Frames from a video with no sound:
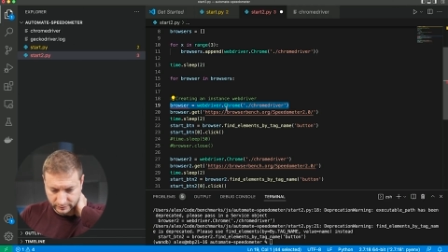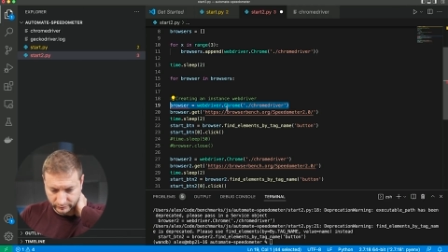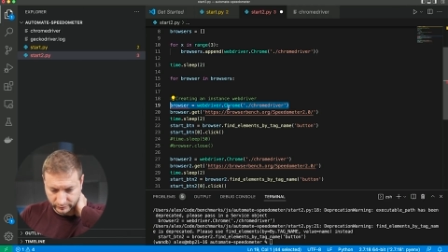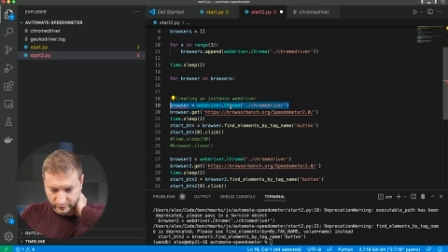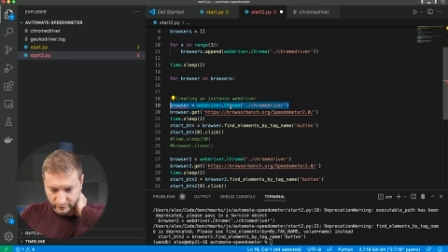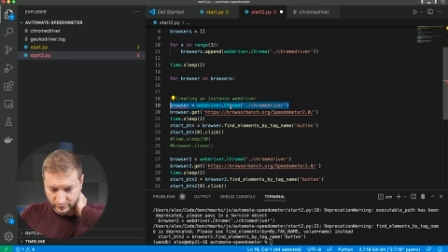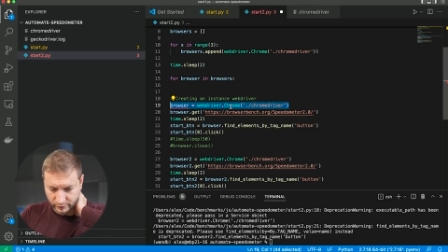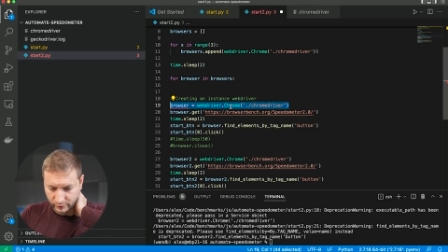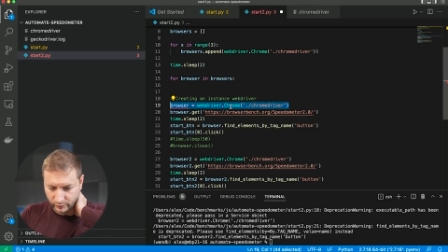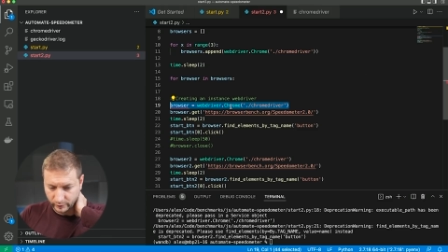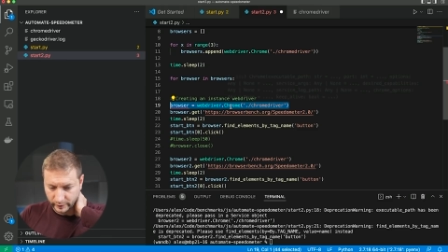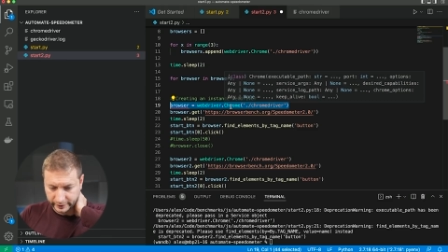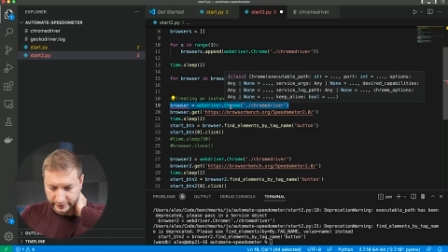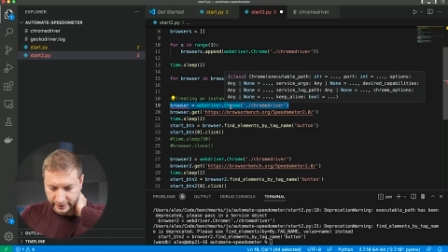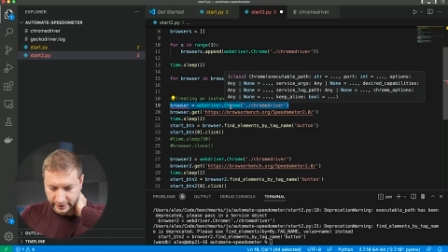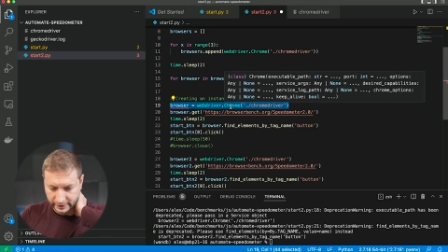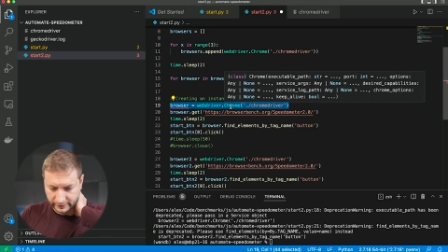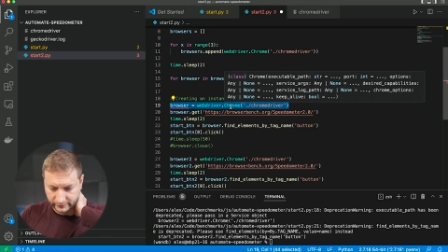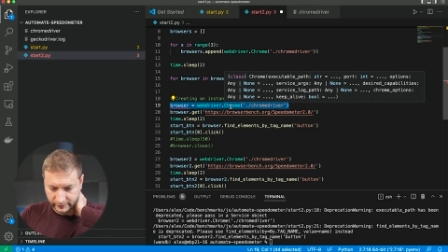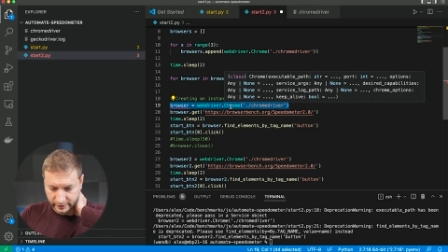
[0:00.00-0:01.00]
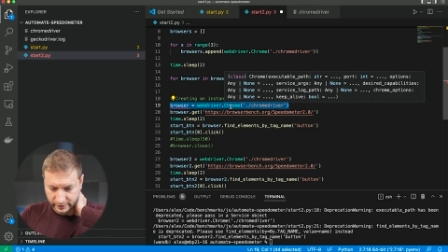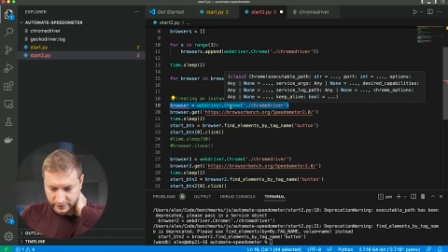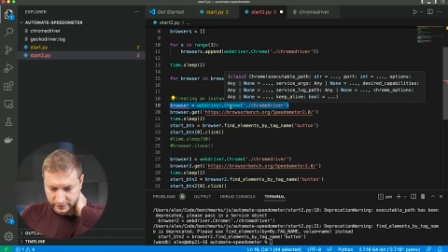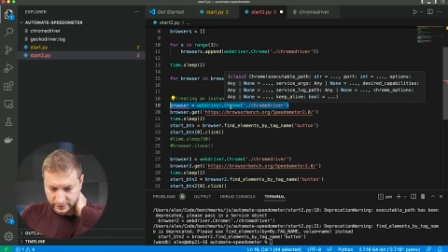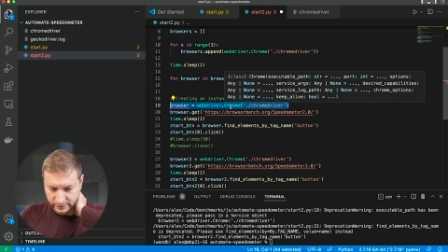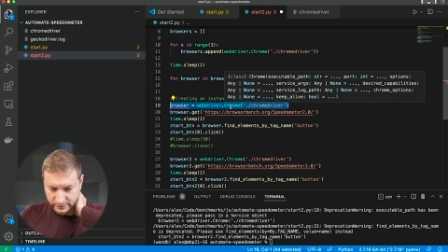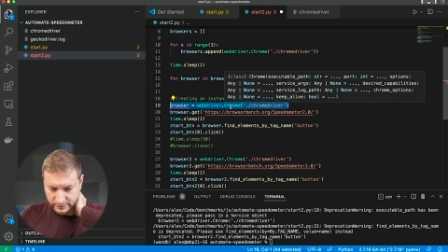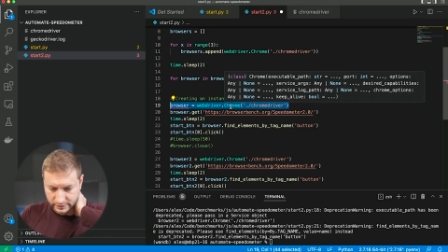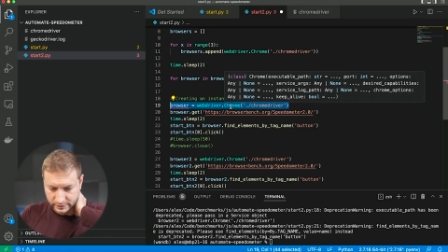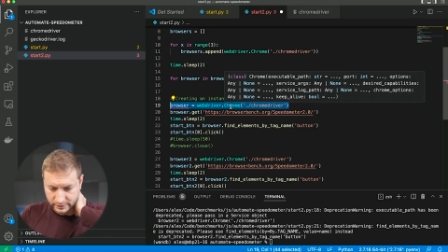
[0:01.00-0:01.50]
We don't know when that
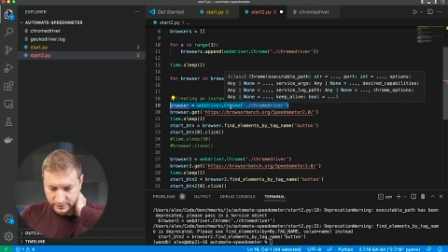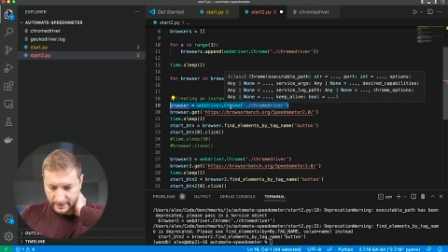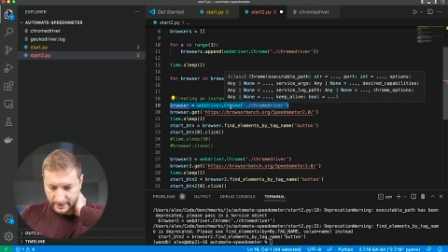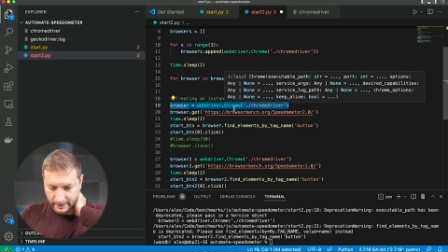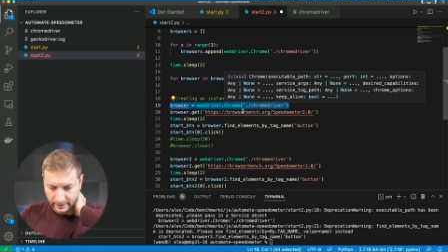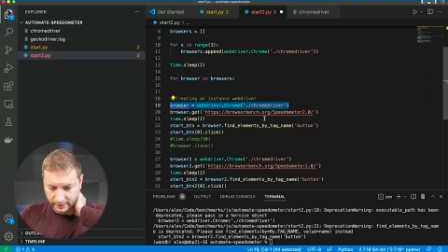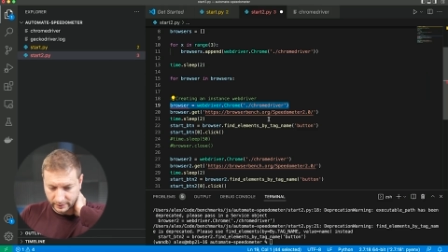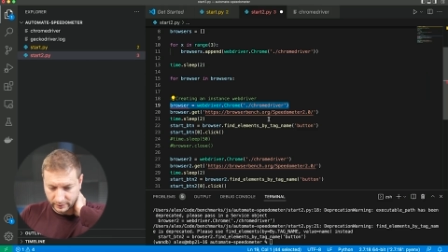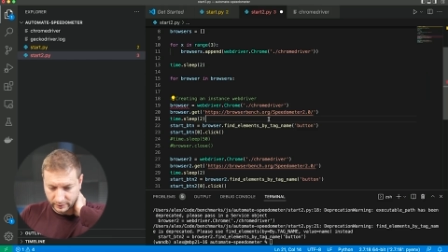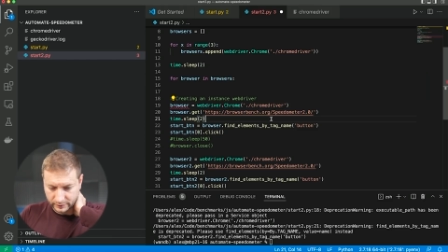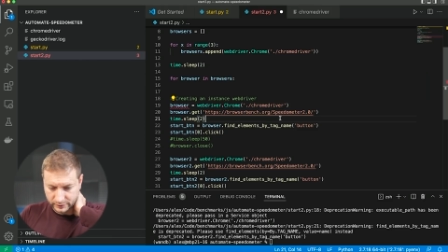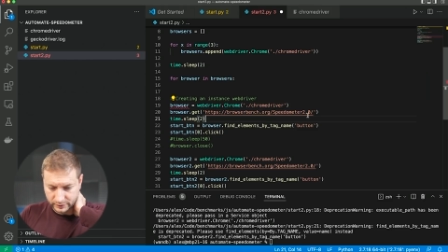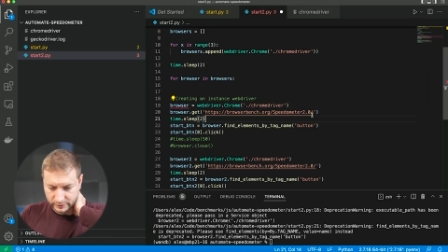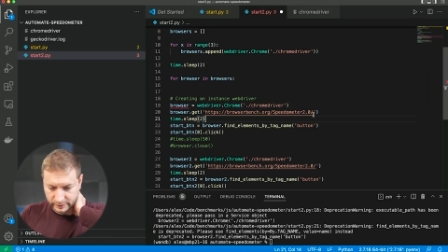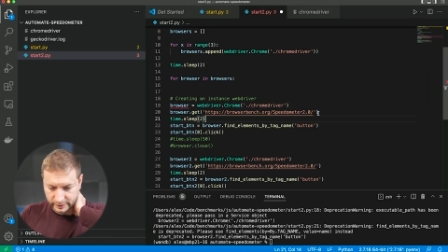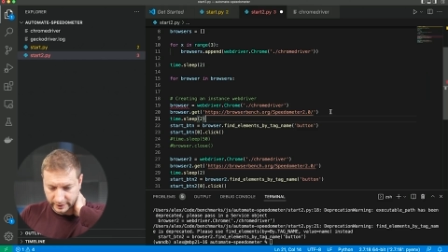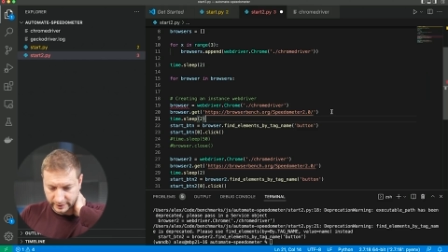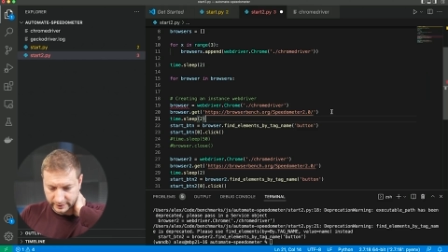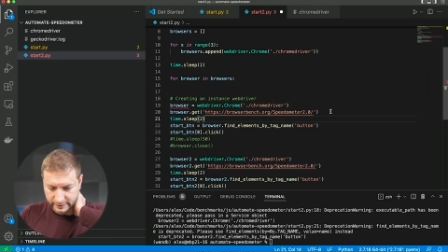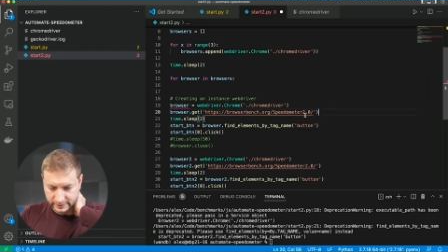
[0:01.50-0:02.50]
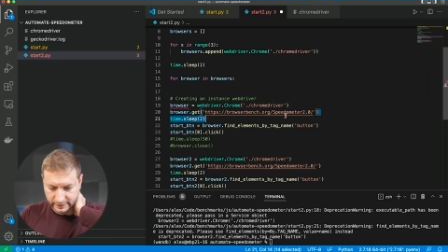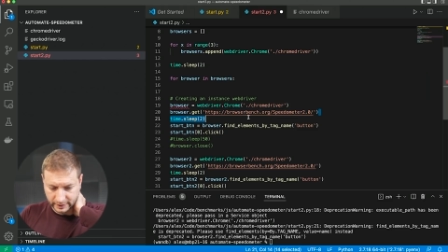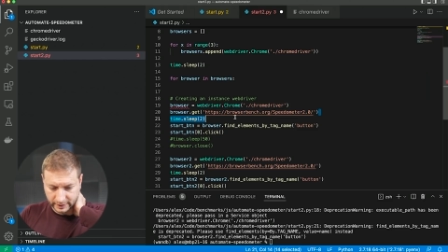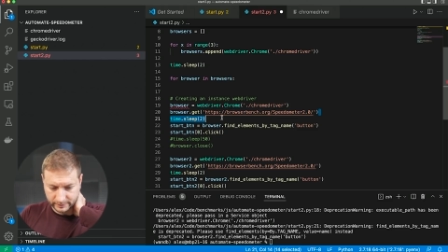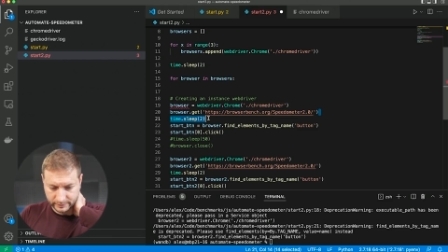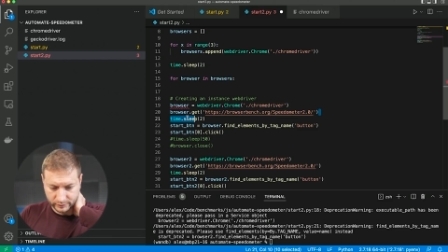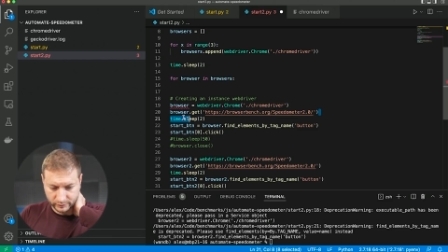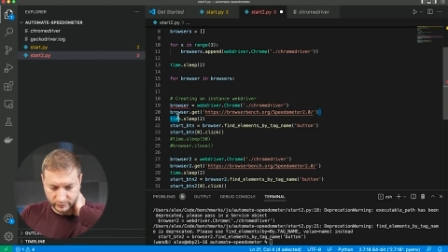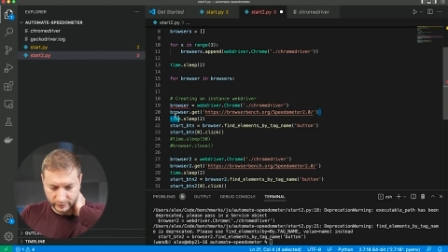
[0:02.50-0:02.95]
finishes. And it also takes time to